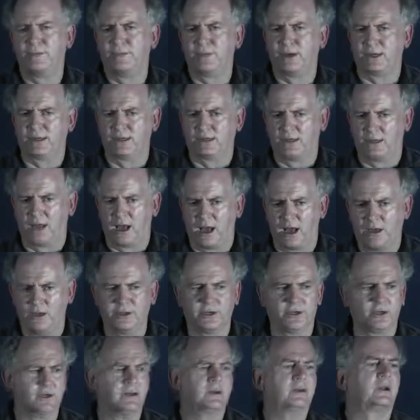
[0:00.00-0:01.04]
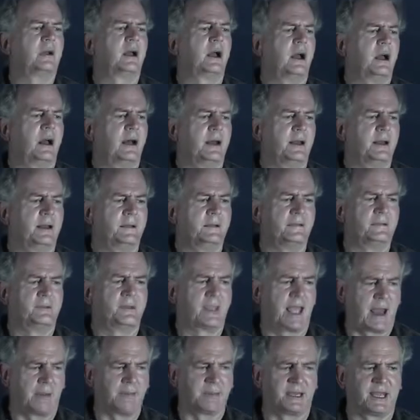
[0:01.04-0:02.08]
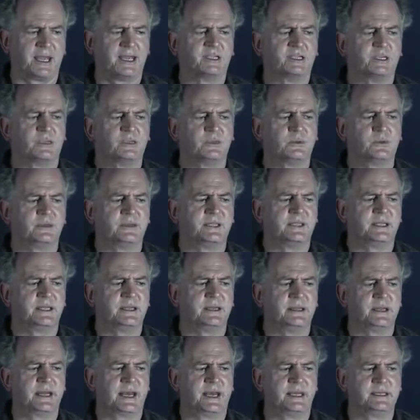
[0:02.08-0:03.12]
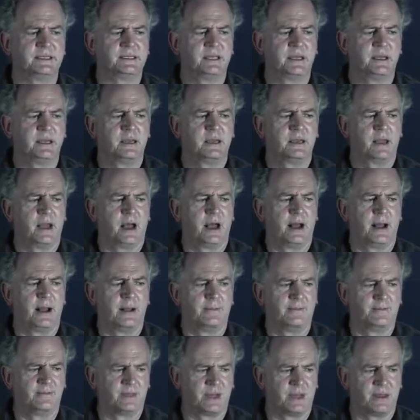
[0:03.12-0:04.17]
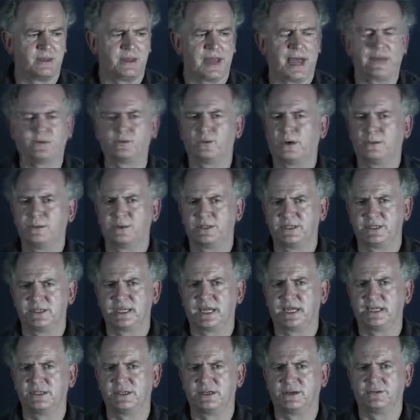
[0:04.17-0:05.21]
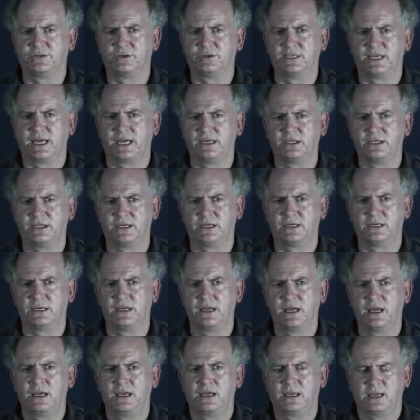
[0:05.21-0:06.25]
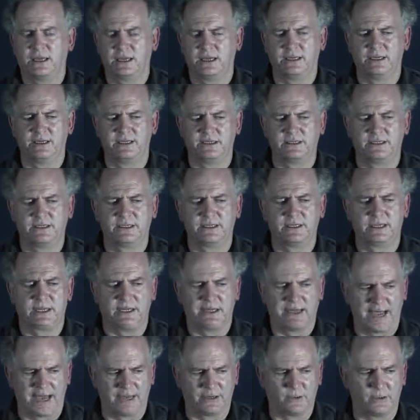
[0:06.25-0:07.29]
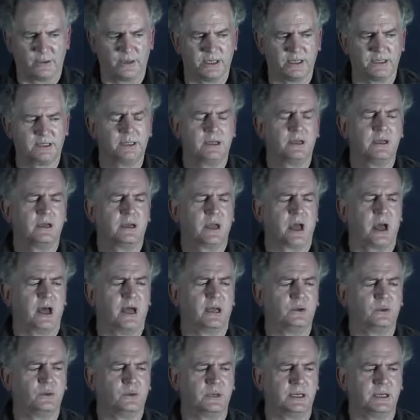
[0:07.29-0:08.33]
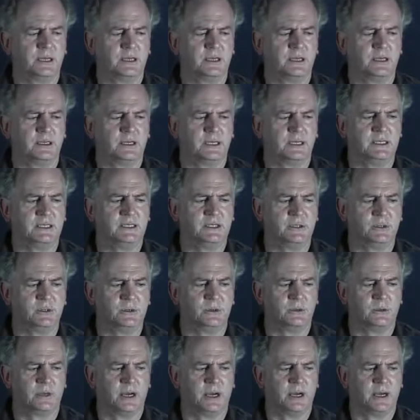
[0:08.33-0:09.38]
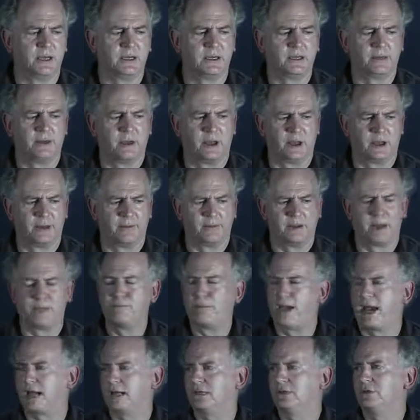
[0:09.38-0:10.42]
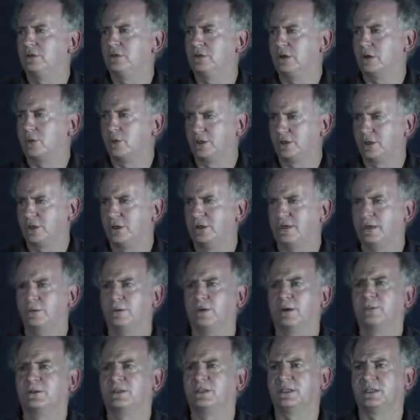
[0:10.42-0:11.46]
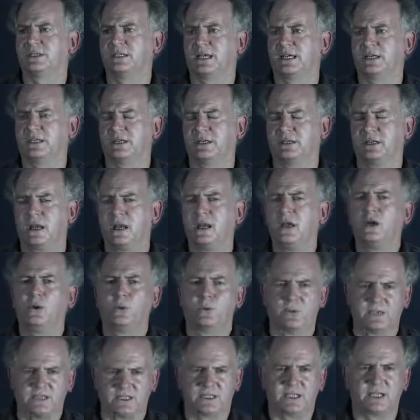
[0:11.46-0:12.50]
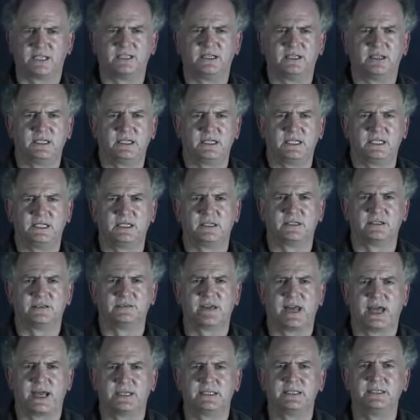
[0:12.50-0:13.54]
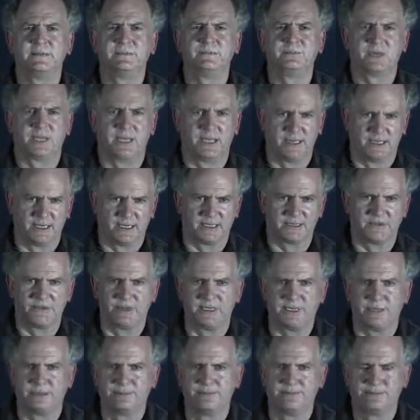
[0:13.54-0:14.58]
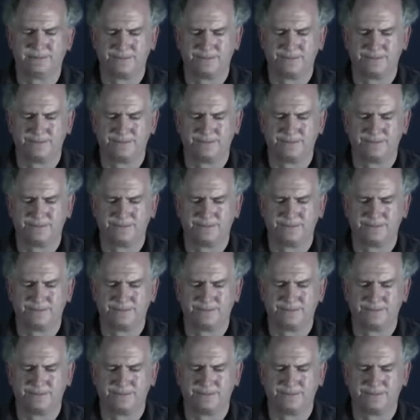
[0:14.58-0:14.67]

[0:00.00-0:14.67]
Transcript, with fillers: but in other uh, applications, we'll see that um, that representation of rotation is inadequate, and we need to uh, uh, come back to the quaternion representation. We'll discuss the details of that in the next video.